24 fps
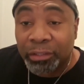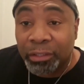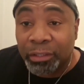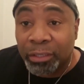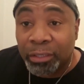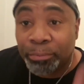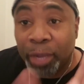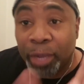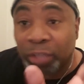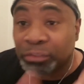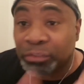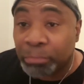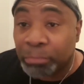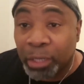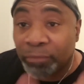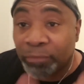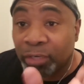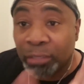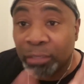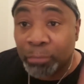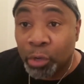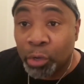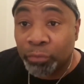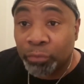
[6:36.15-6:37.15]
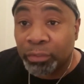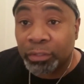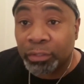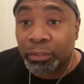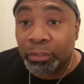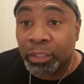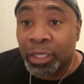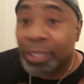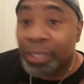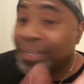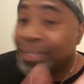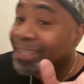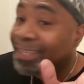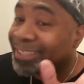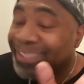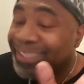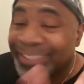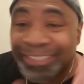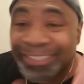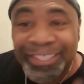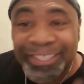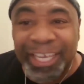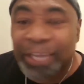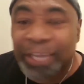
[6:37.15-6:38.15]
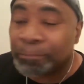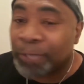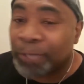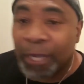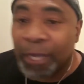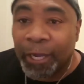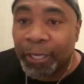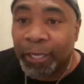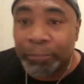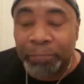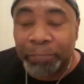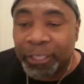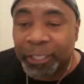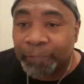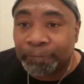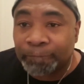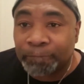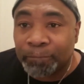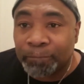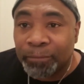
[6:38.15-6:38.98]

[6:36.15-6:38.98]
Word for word: Apostle Melvin Mover, is the same God in me.